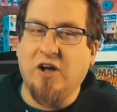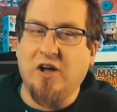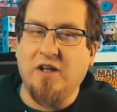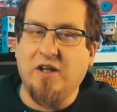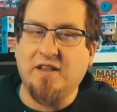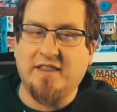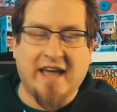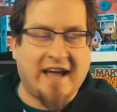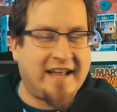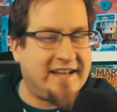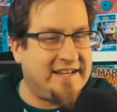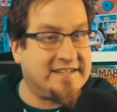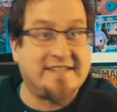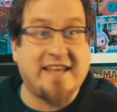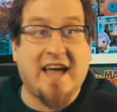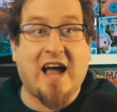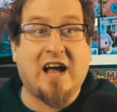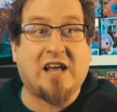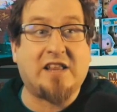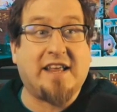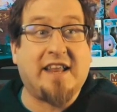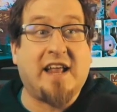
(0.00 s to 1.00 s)
that
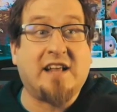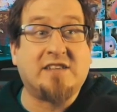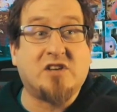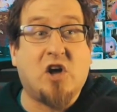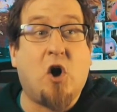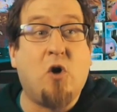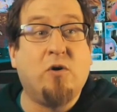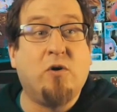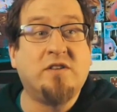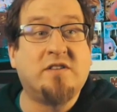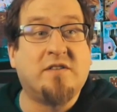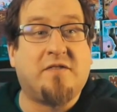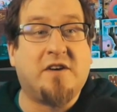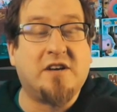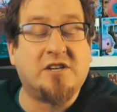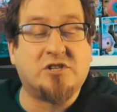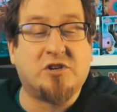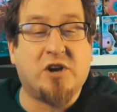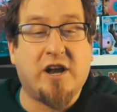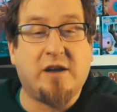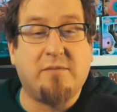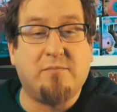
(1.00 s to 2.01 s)
exactly, and that's always a
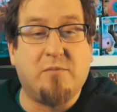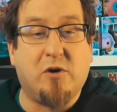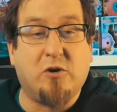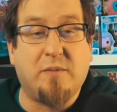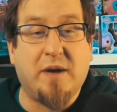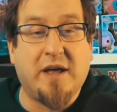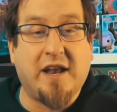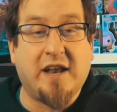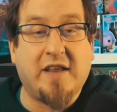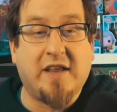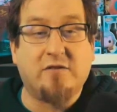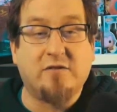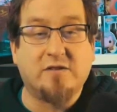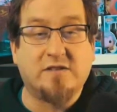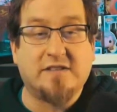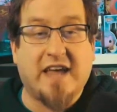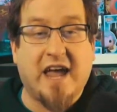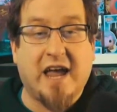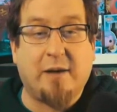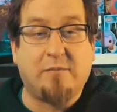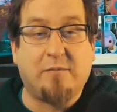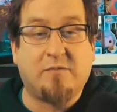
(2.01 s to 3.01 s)
frustrating moment in those
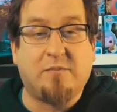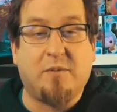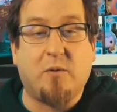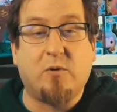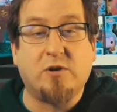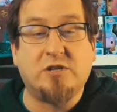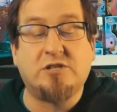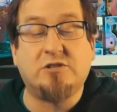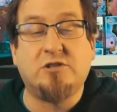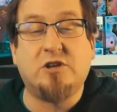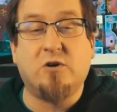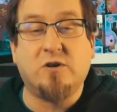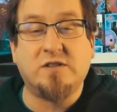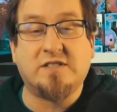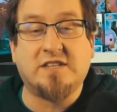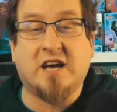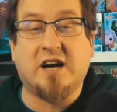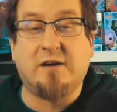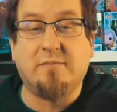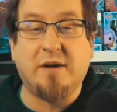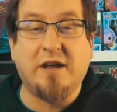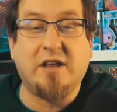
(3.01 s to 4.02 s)
games. But once you know it's
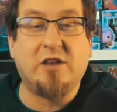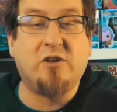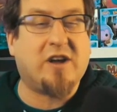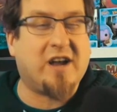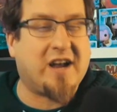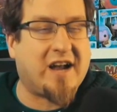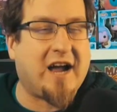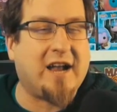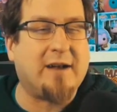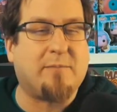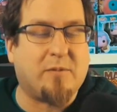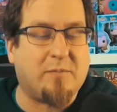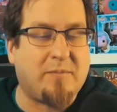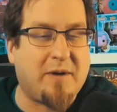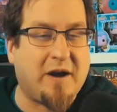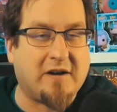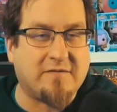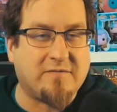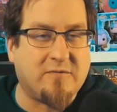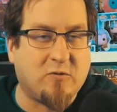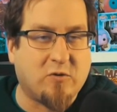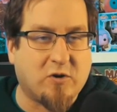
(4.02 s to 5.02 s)
coming, you can kind of prepare
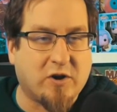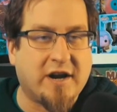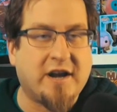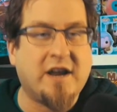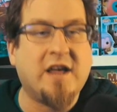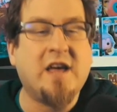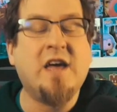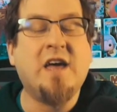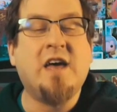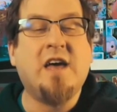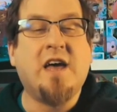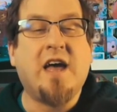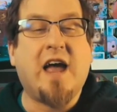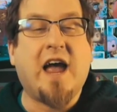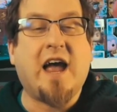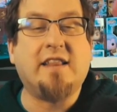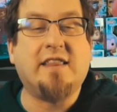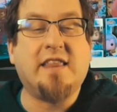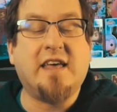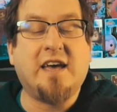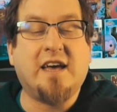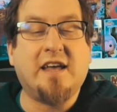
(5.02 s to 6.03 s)
for it.
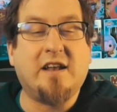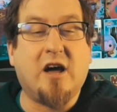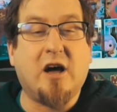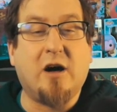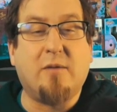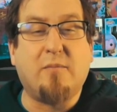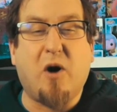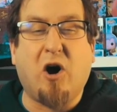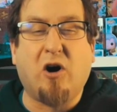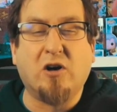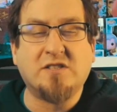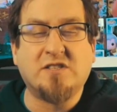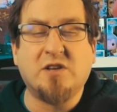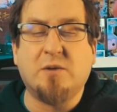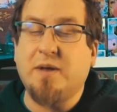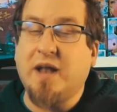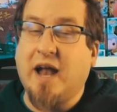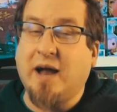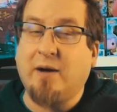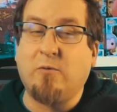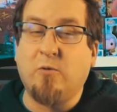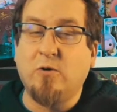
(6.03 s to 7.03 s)
And then also, but
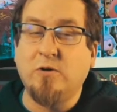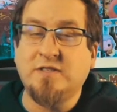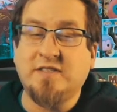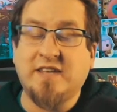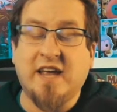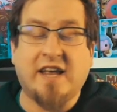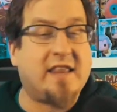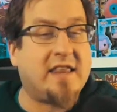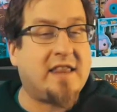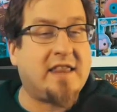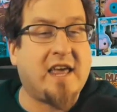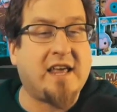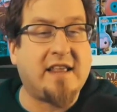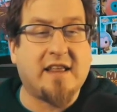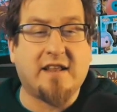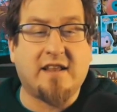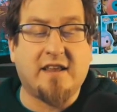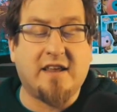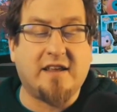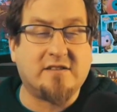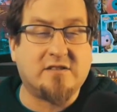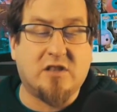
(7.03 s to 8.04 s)
I will say the thing that
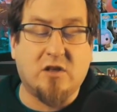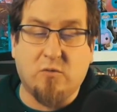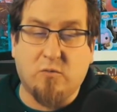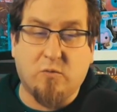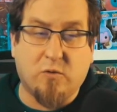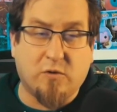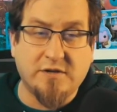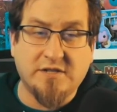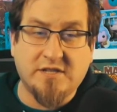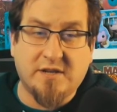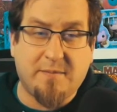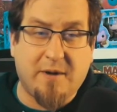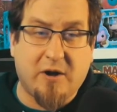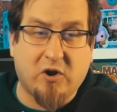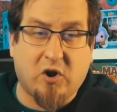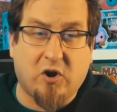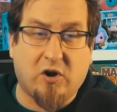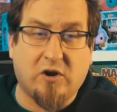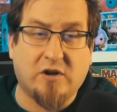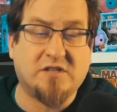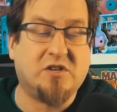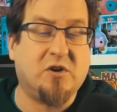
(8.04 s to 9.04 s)
is the worst about
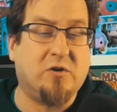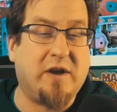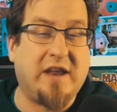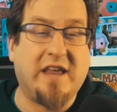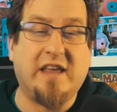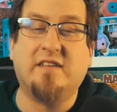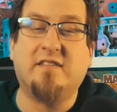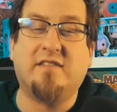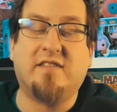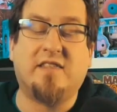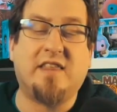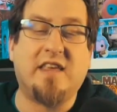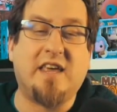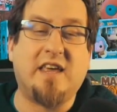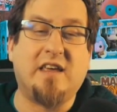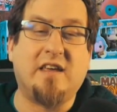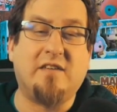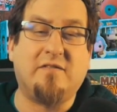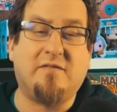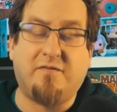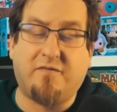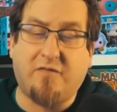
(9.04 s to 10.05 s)
Carcassonne is
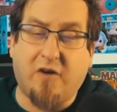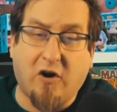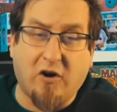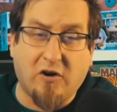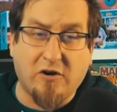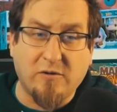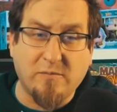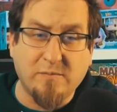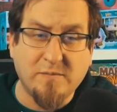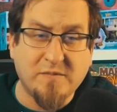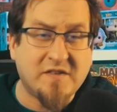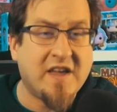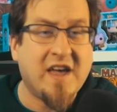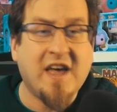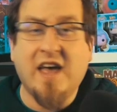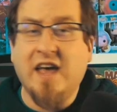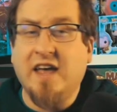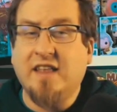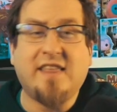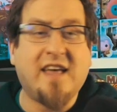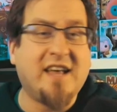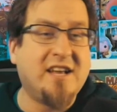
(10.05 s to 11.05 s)
the farms.
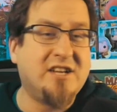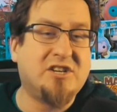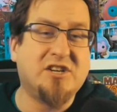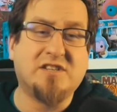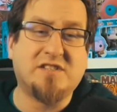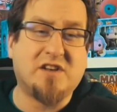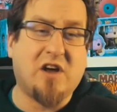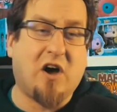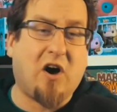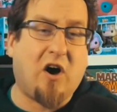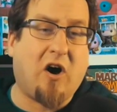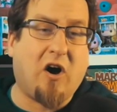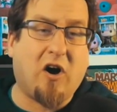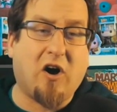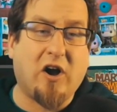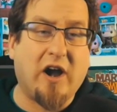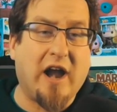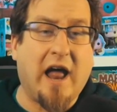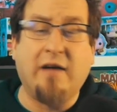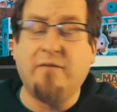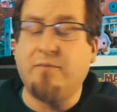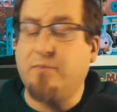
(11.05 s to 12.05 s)
They just are.
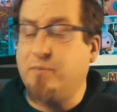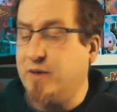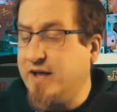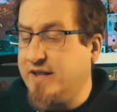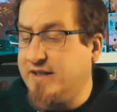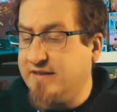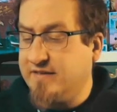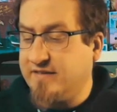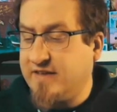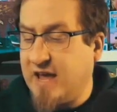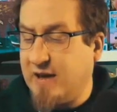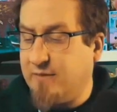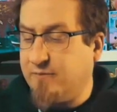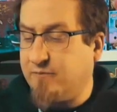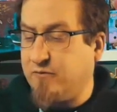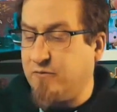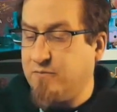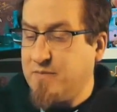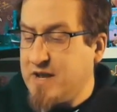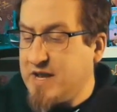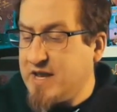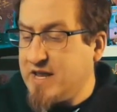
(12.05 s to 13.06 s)
And I've played this game for
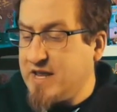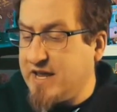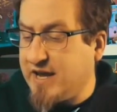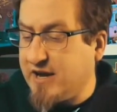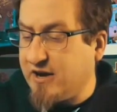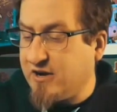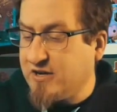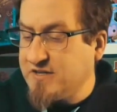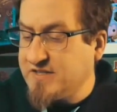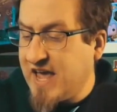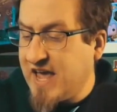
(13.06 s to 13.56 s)
many years,